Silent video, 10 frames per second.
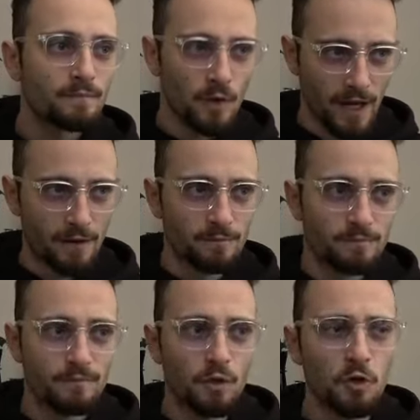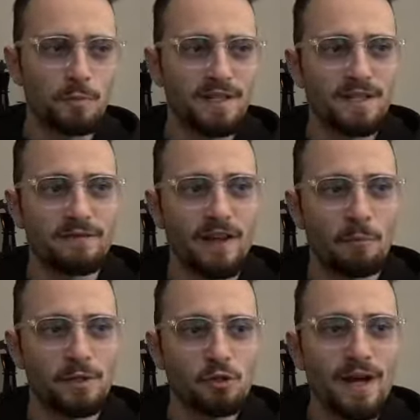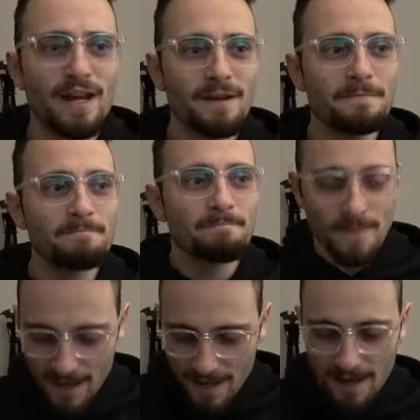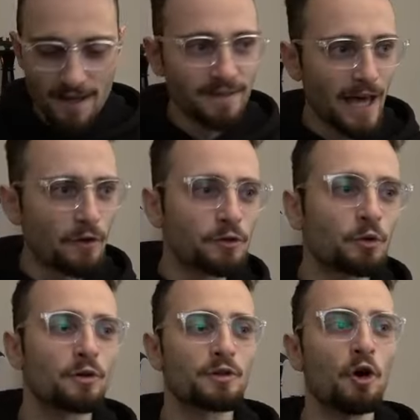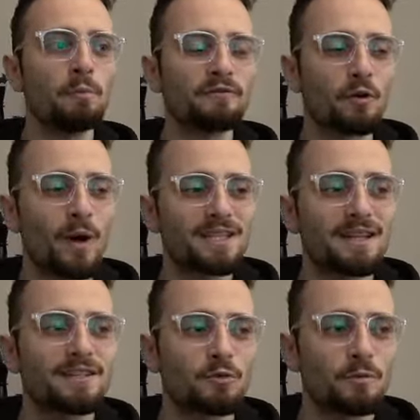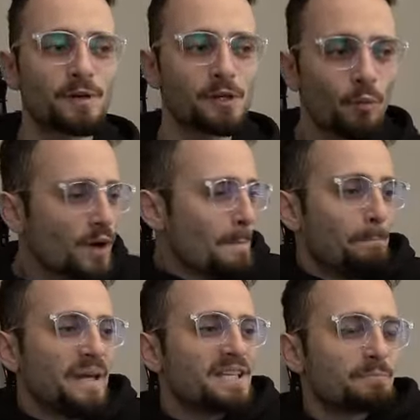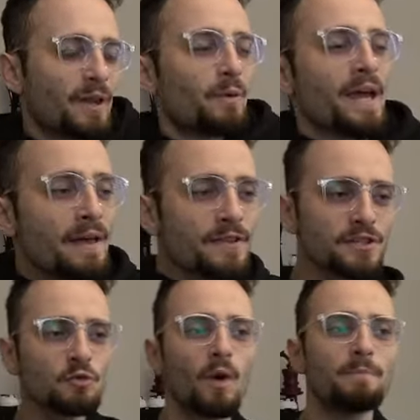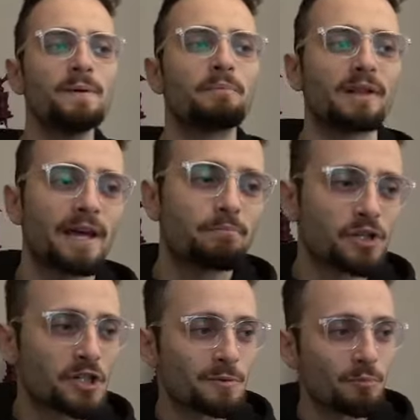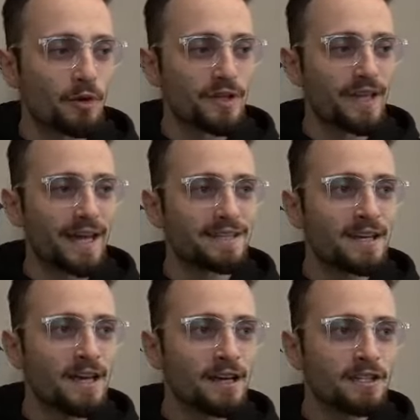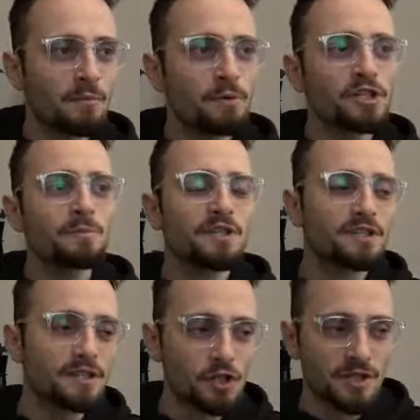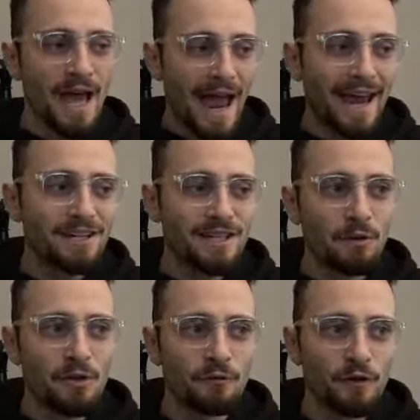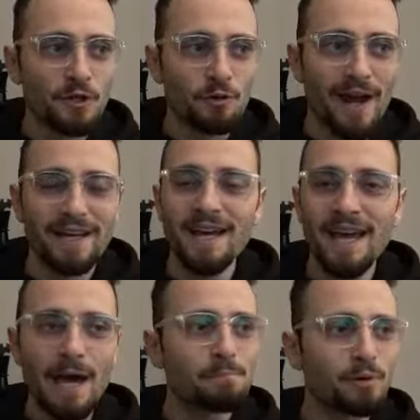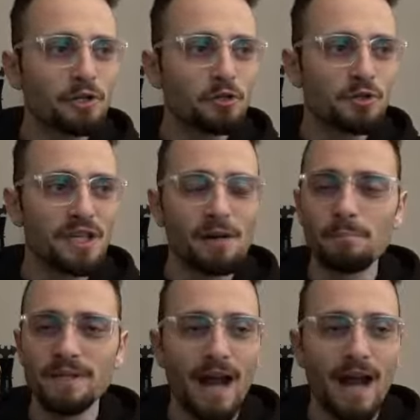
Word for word: Okay, those pieces have now been traded. Now the door is open for white's light squared bishop. What a beast, by the way. This is why people like bishops more than knights, because the bishop just hangs out on the first rank and pressures the complete